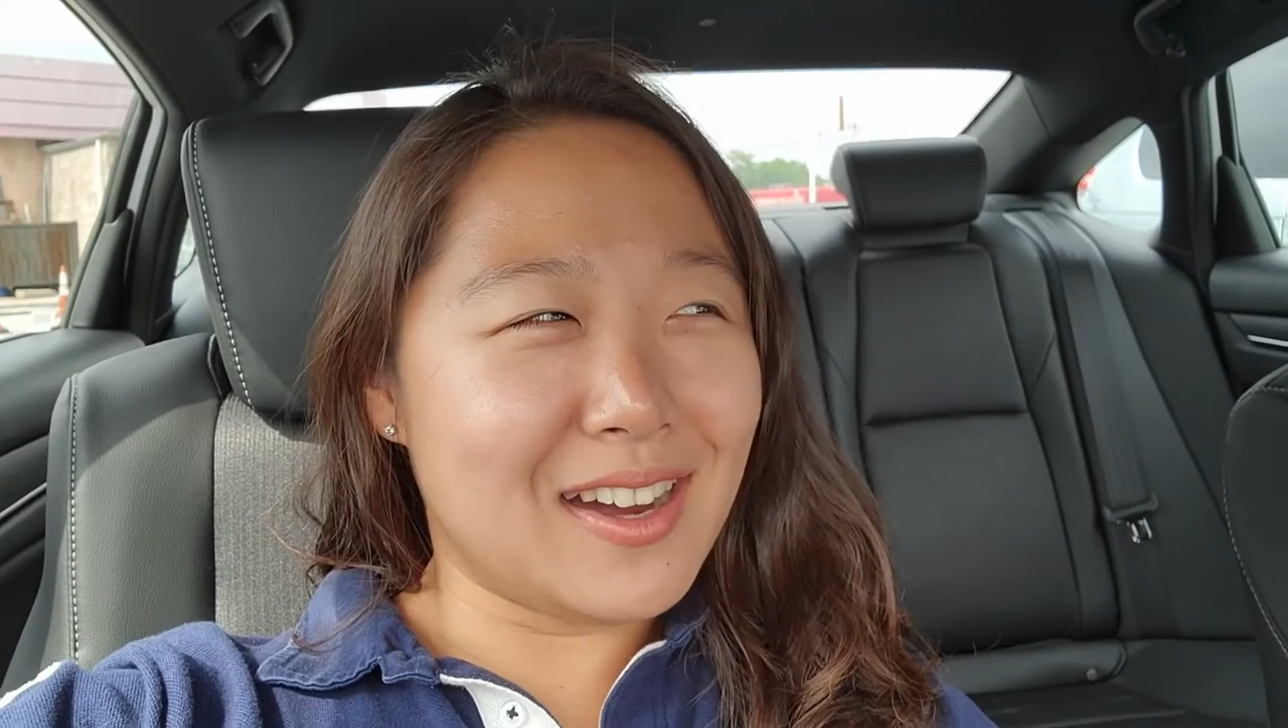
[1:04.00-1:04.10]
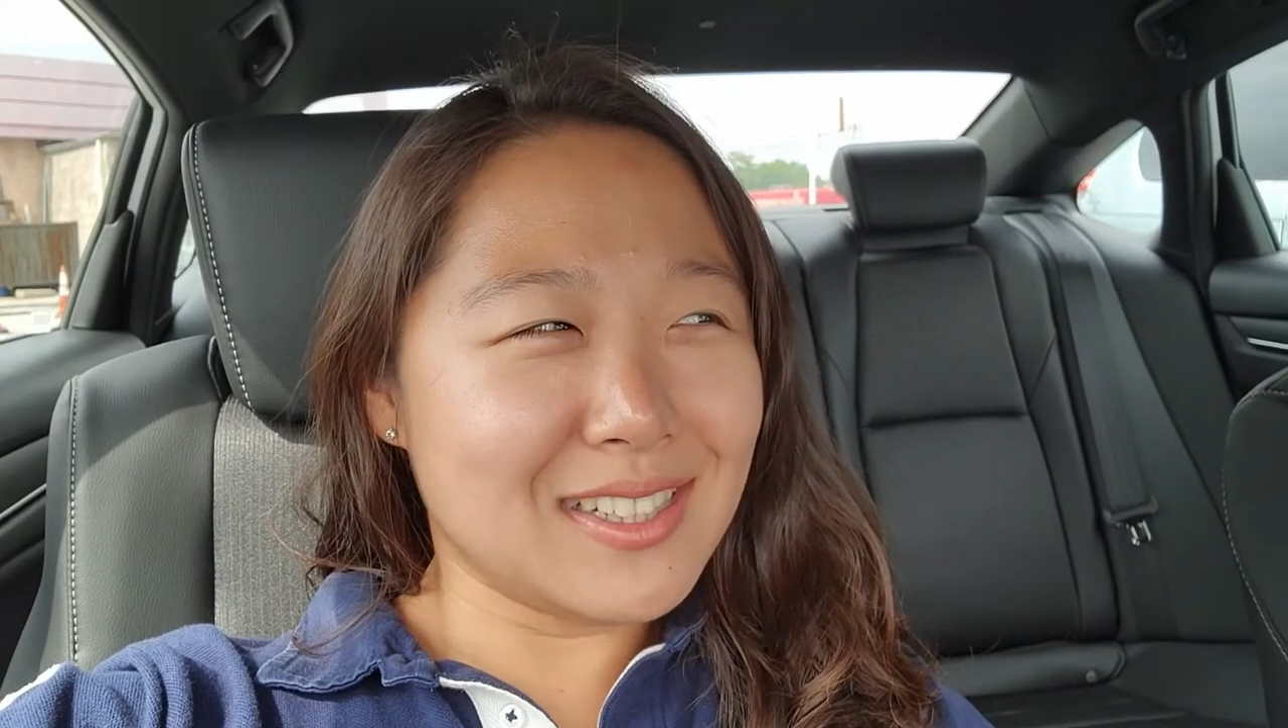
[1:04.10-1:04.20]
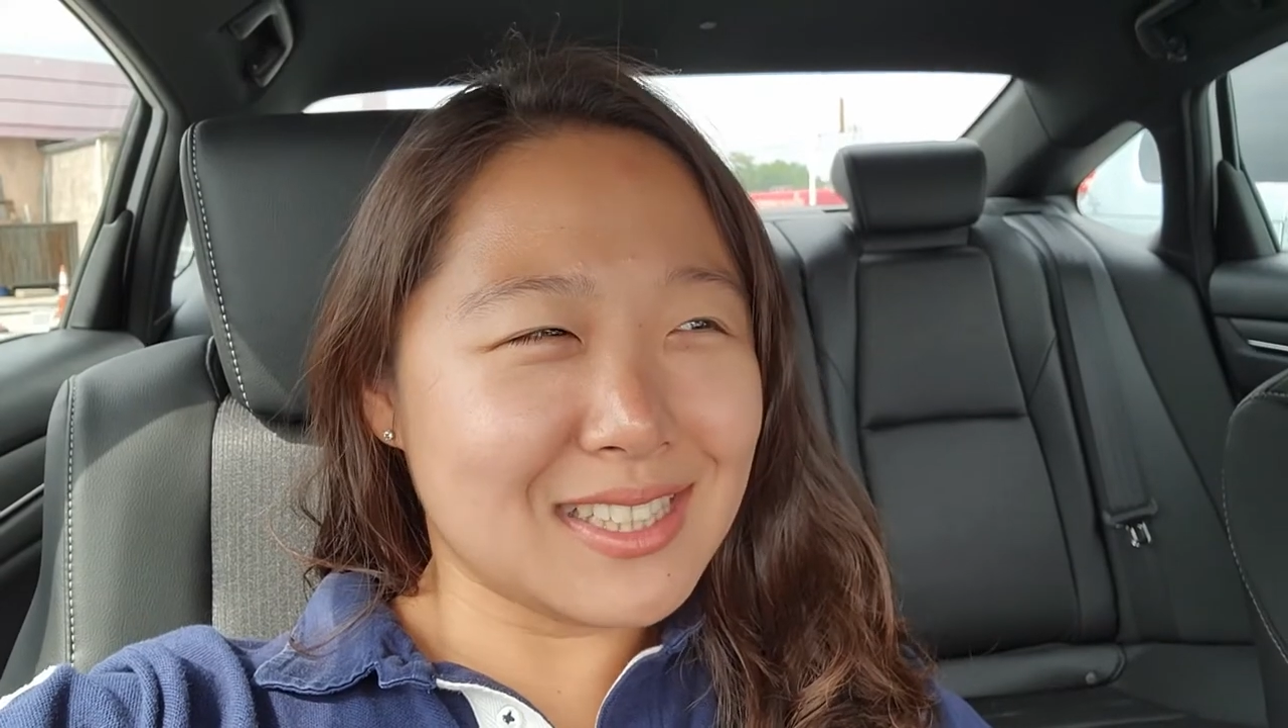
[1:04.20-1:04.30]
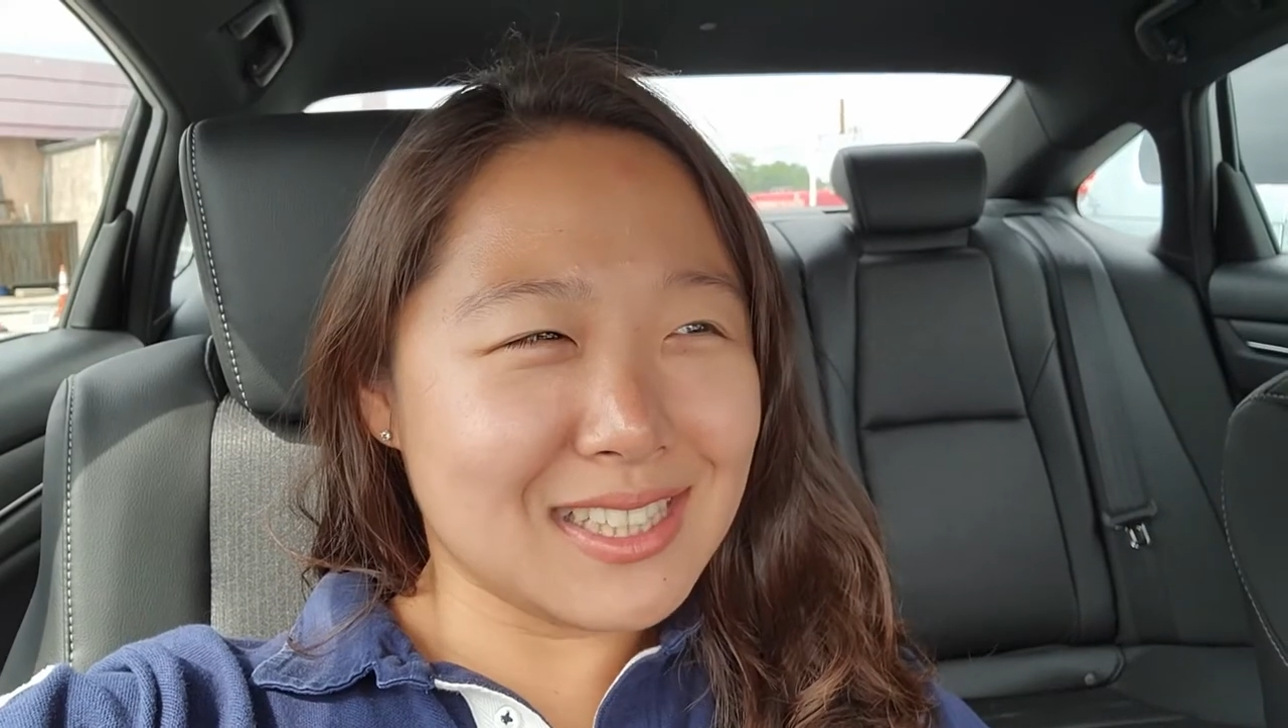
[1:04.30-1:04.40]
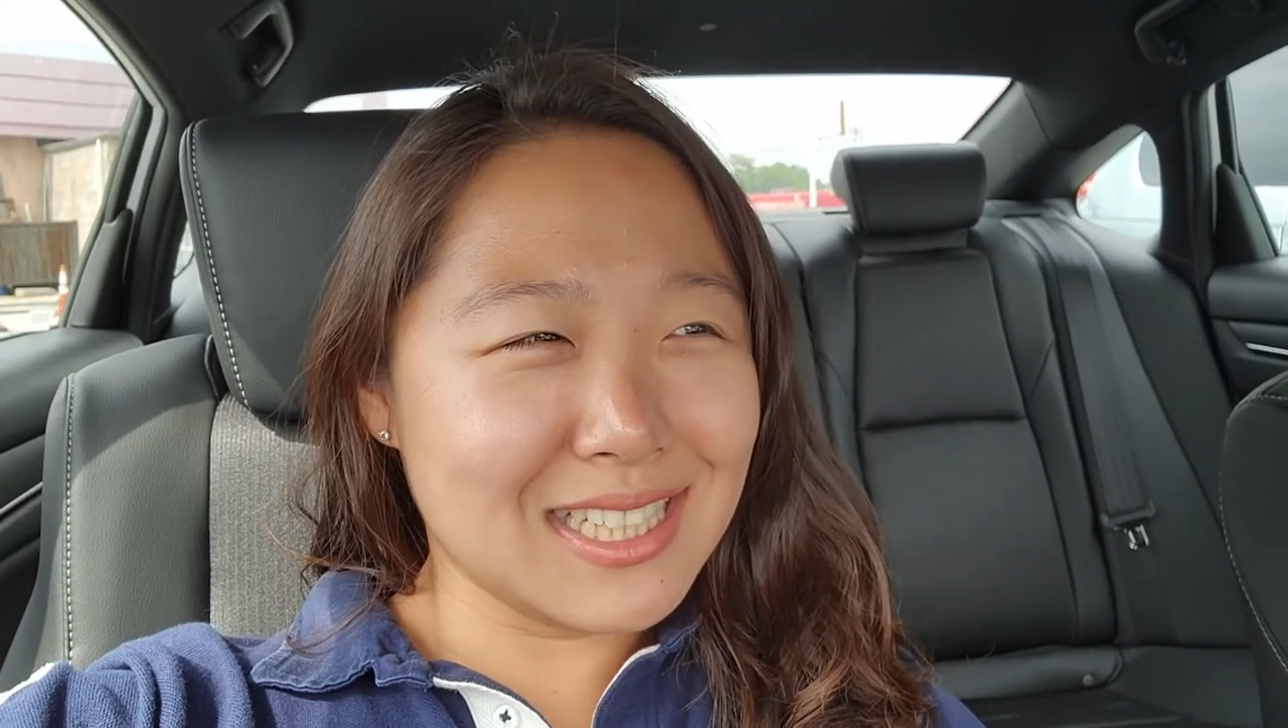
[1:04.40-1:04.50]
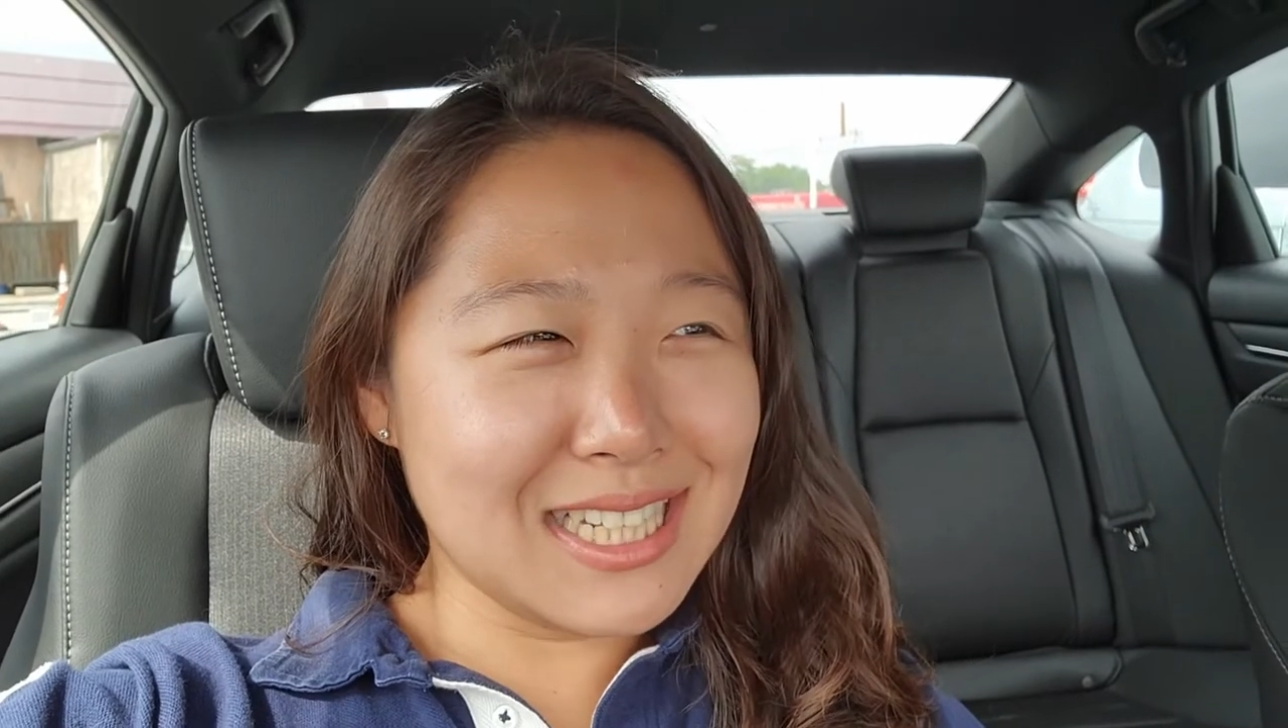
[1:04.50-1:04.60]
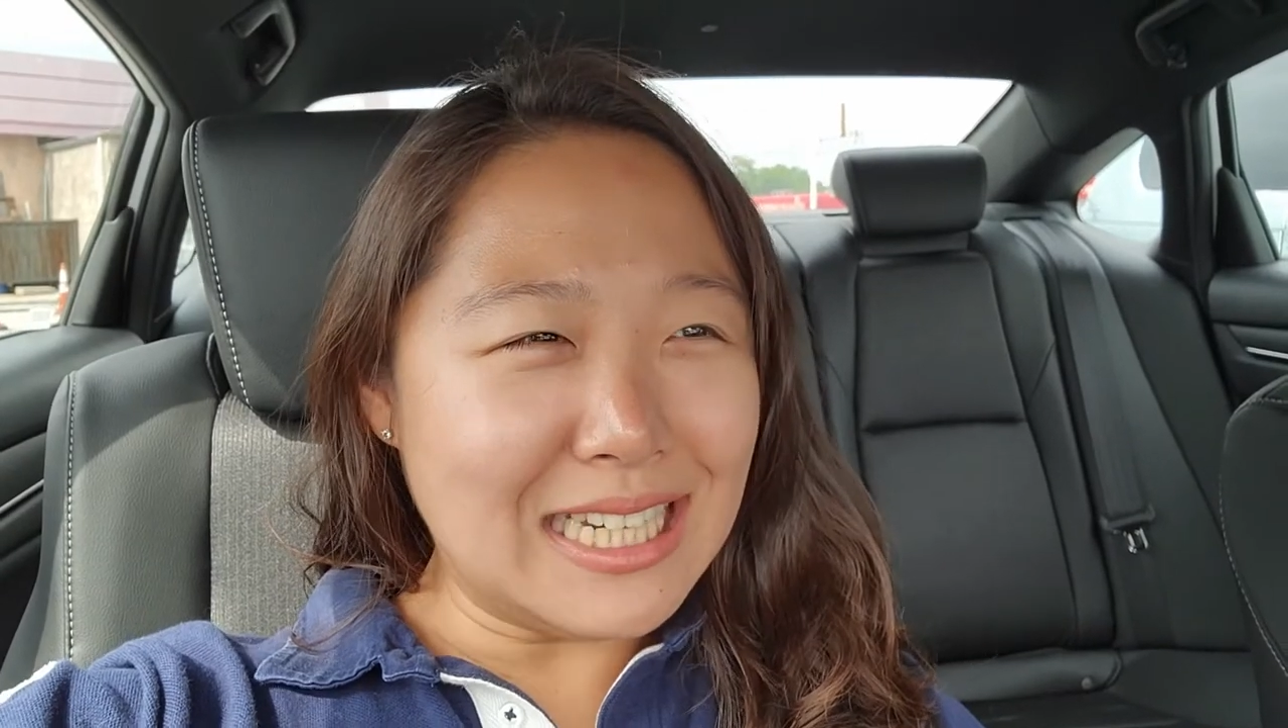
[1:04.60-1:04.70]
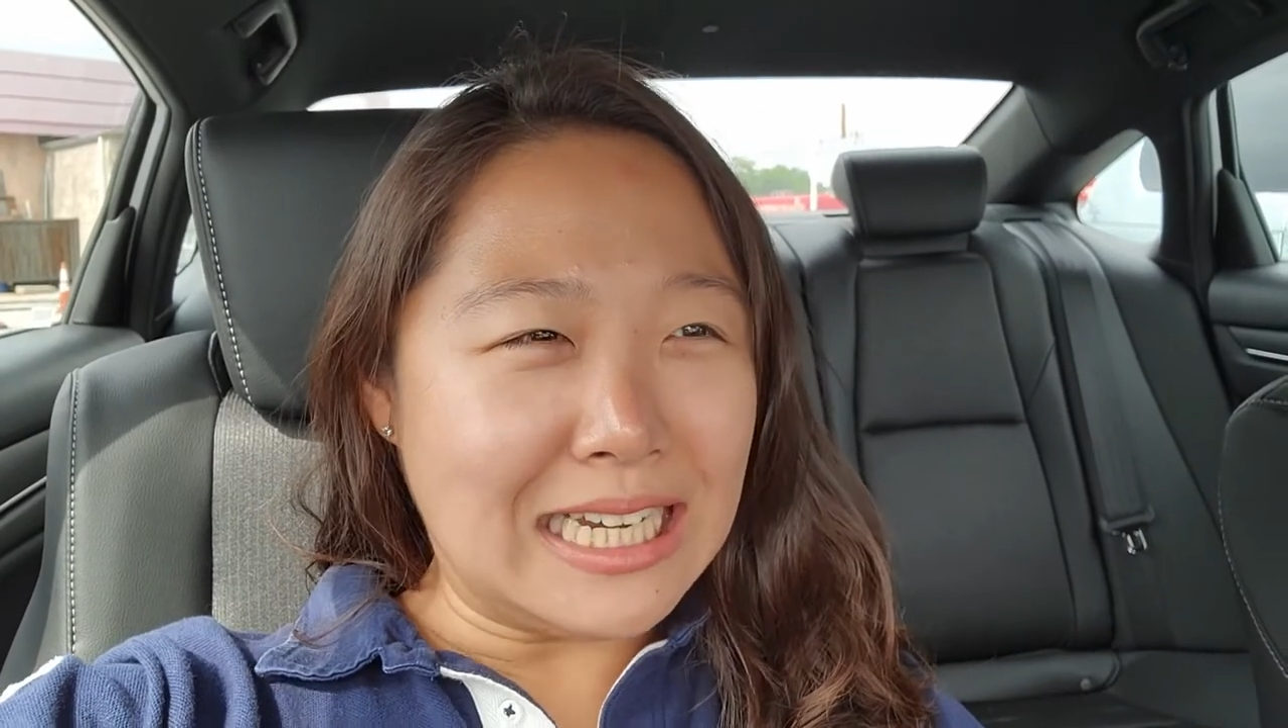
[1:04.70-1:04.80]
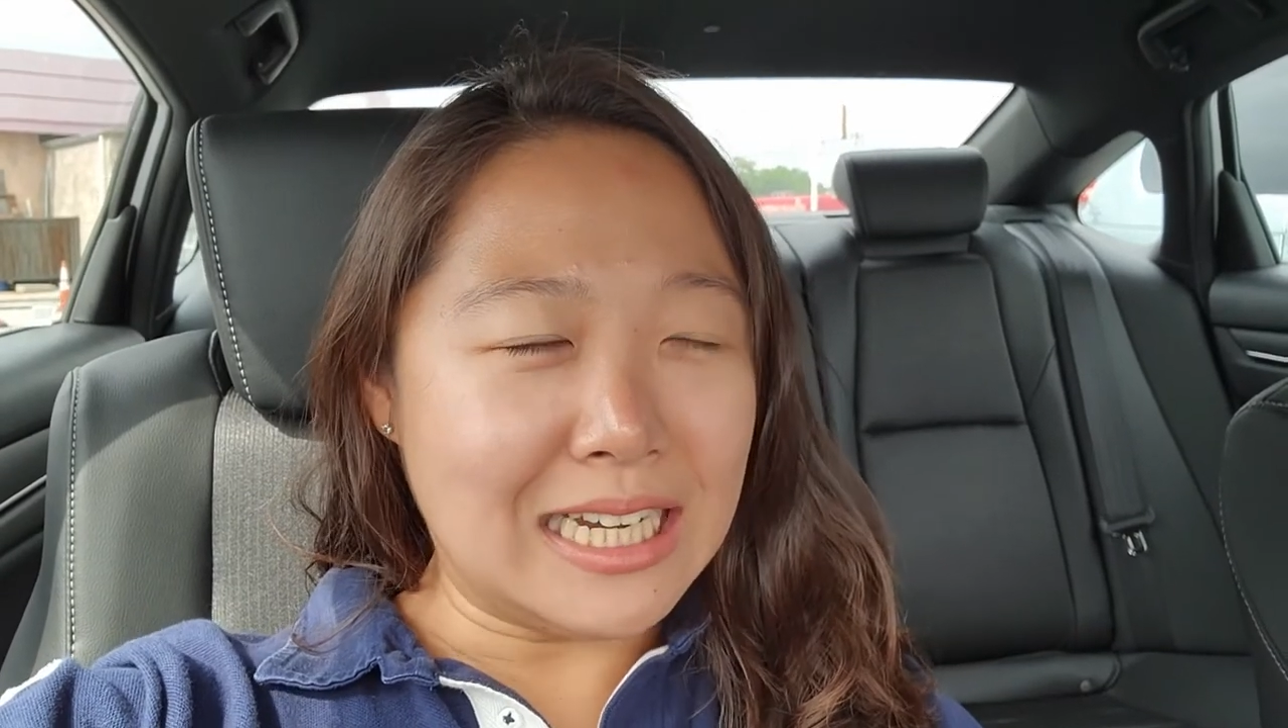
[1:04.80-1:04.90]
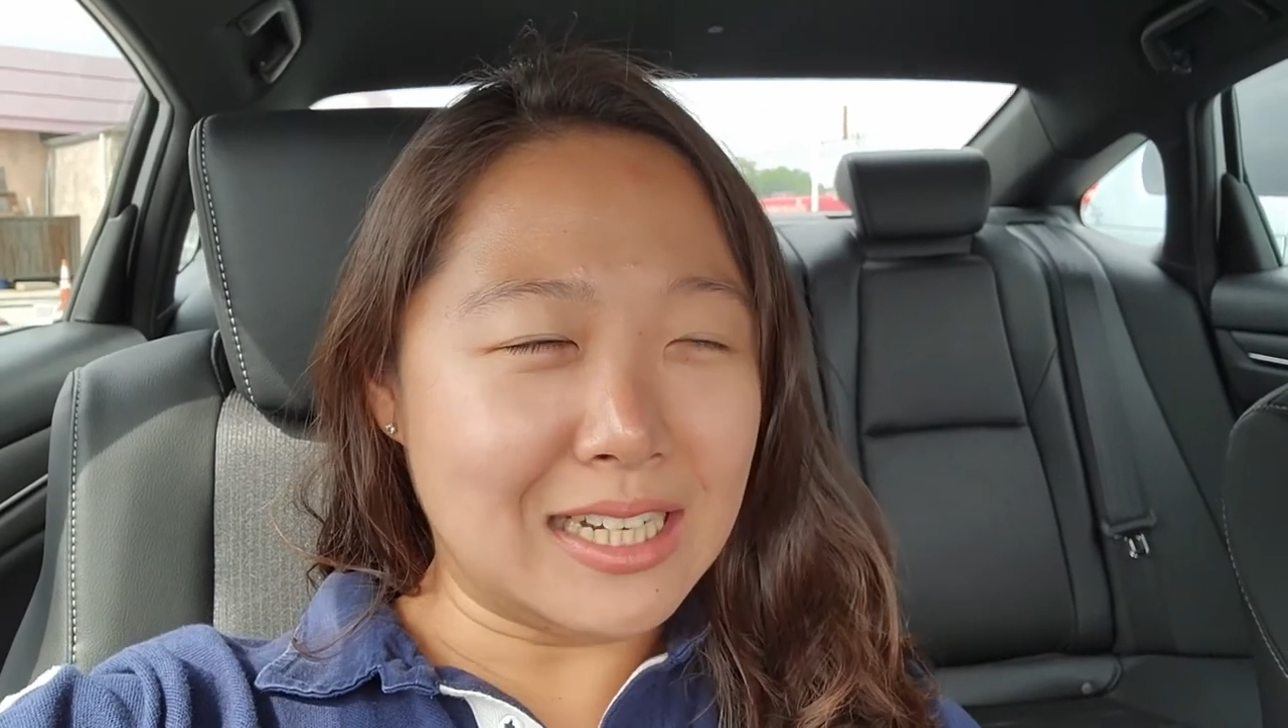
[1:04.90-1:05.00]

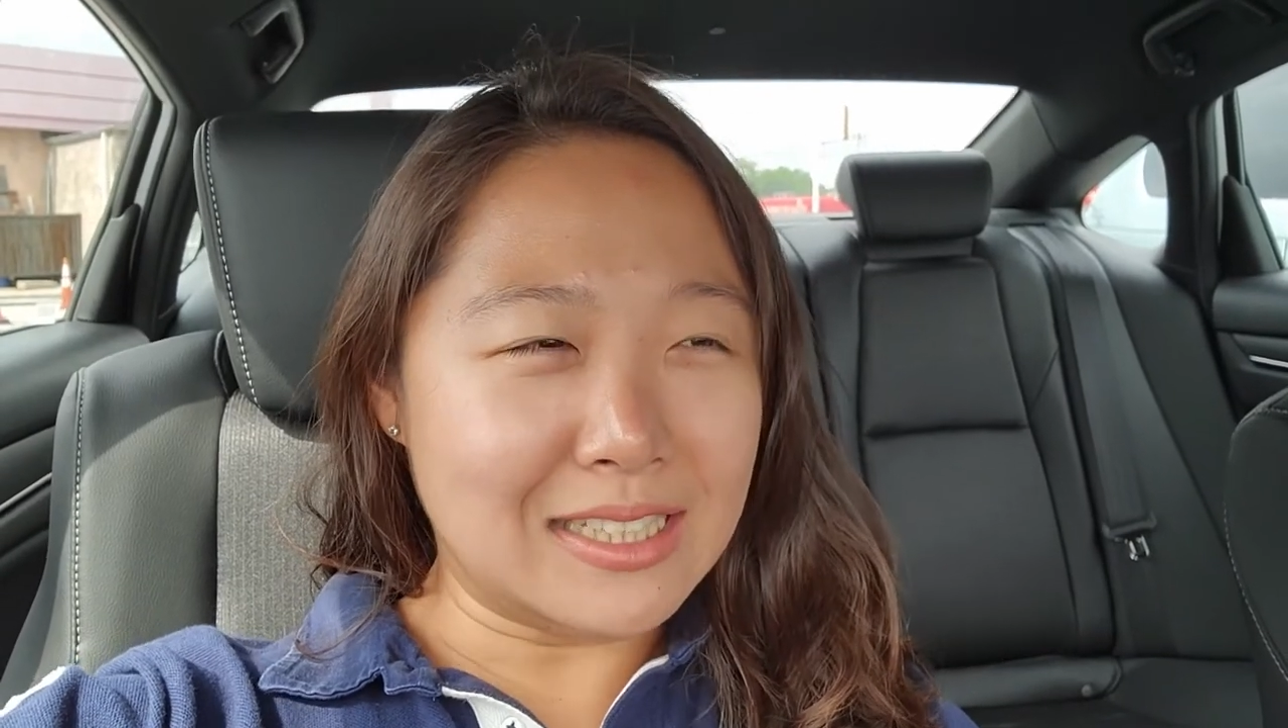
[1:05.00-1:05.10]
honestly,